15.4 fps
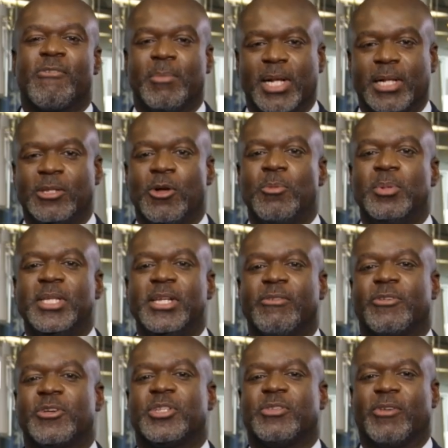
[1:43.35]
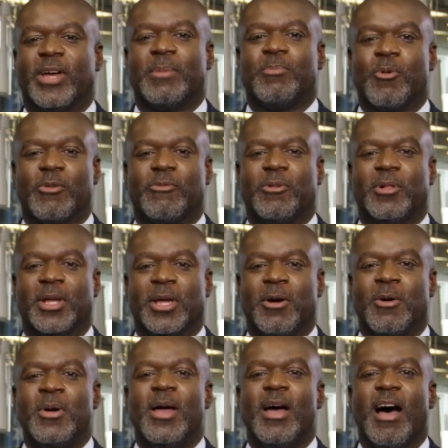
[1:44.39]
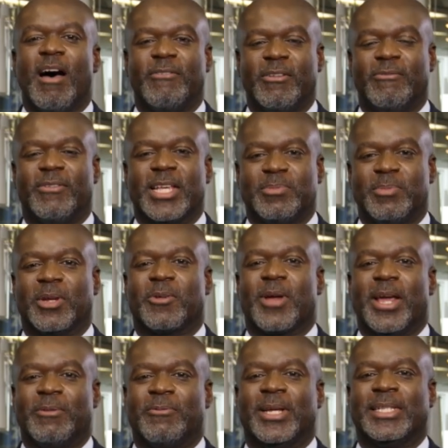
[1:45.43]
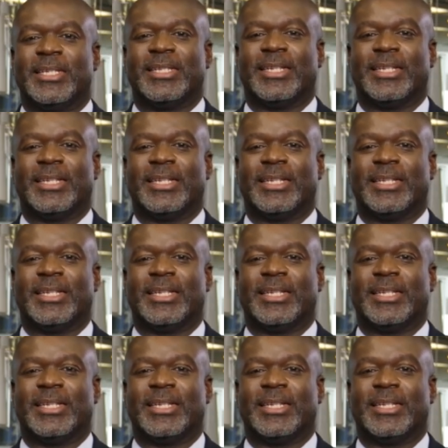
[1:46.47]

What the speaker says: from a globally diversified portfolio of investment-grade real